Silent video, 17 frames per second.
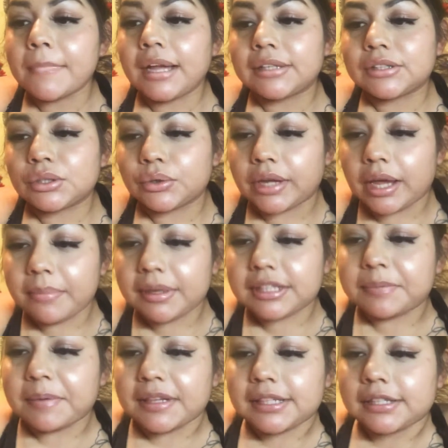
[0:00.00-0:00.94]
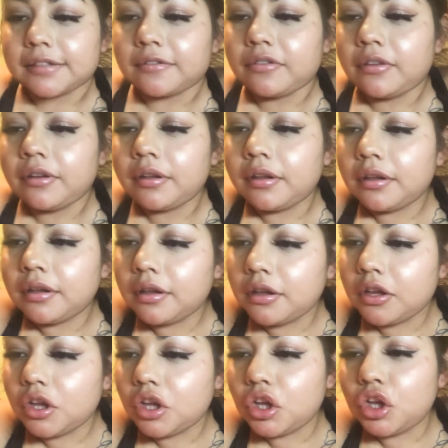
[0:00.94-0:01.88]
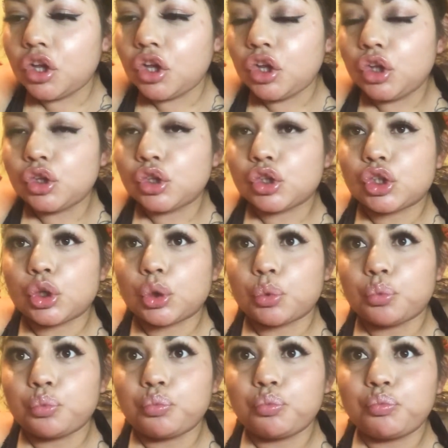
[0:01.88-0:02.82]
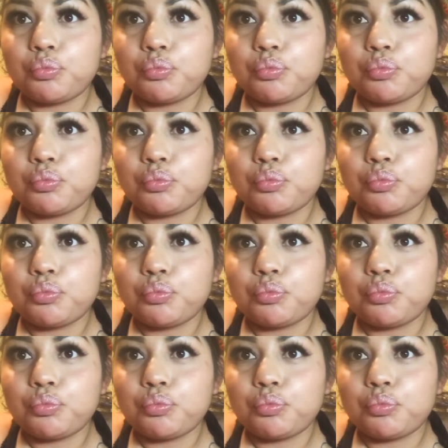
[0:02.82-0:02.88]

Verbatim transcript: It's so damn expensive. So,